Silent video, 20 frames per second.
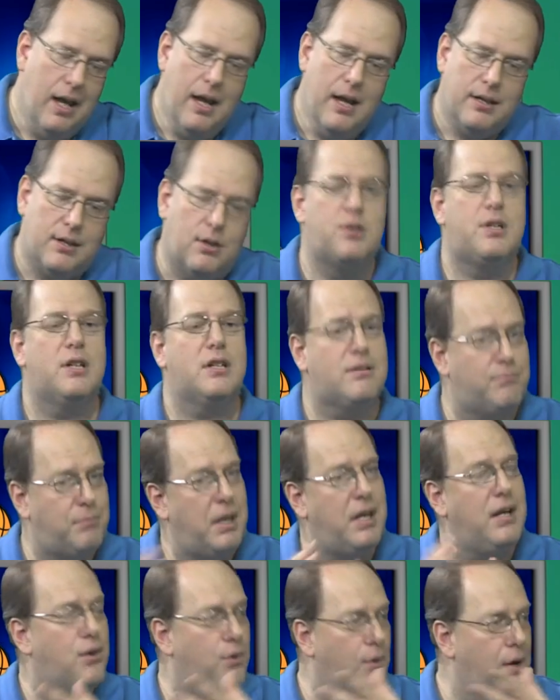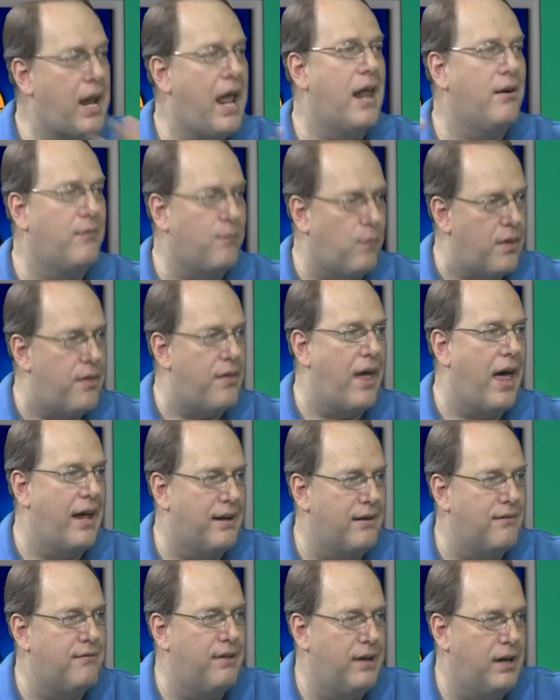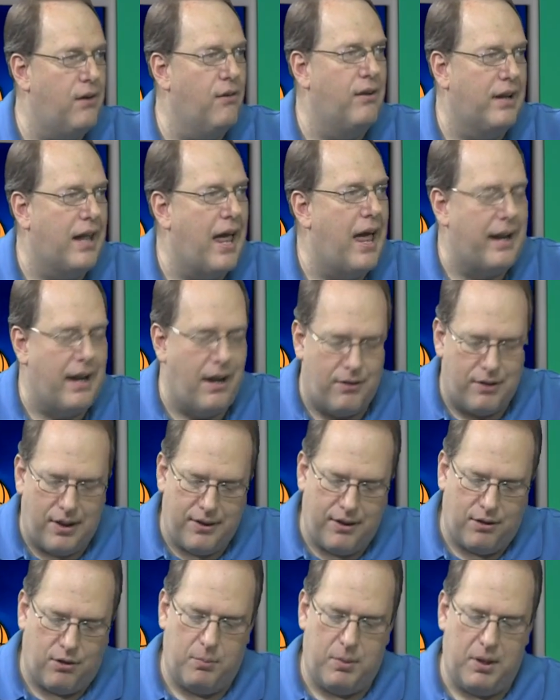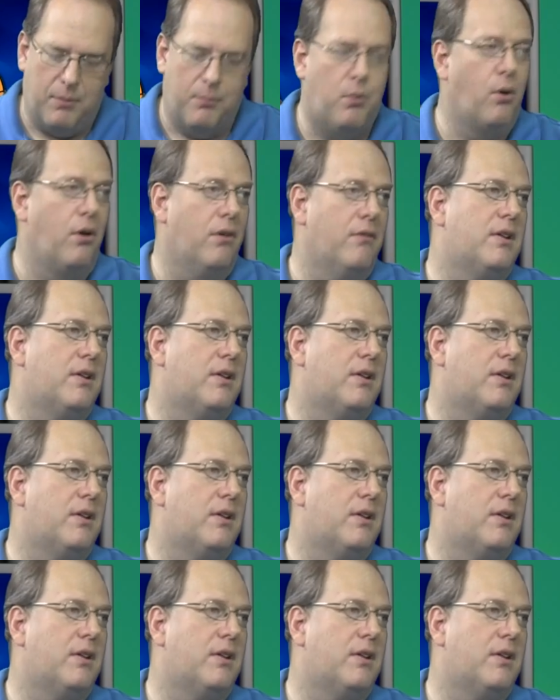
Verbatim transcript: So just being creative with that and right. figuring that out, I think, will be important.